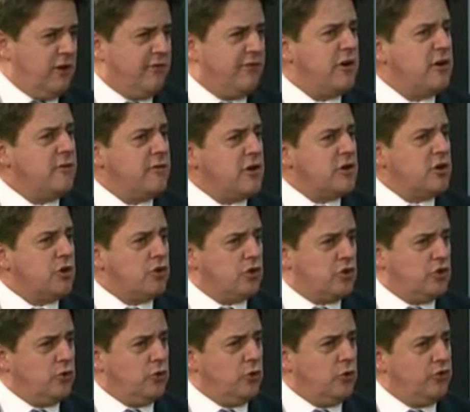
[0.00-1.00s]
a very, very good
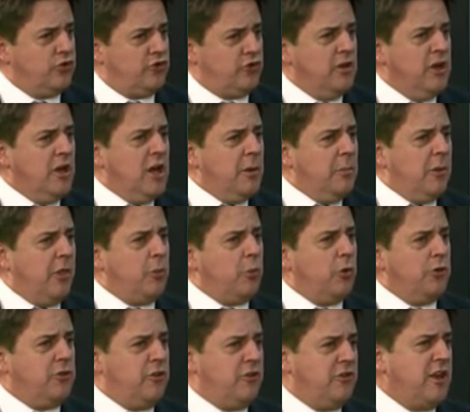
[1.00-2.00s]
cause, but they
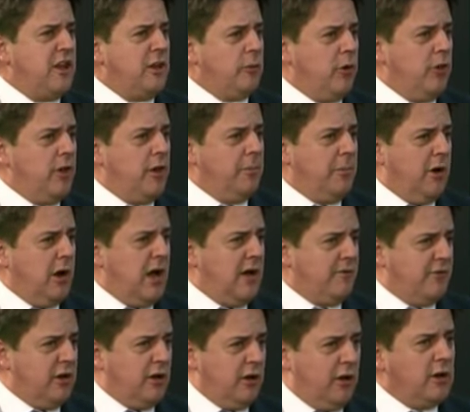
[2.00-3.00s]
wanted to deal with it by
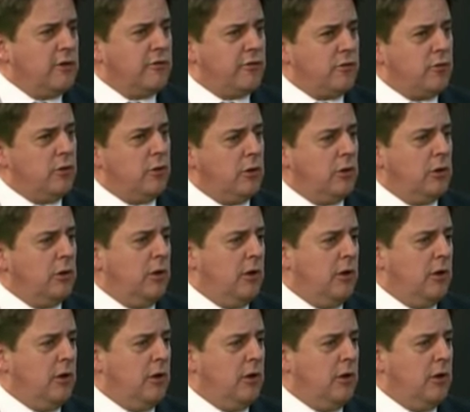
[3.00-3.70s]
having an overall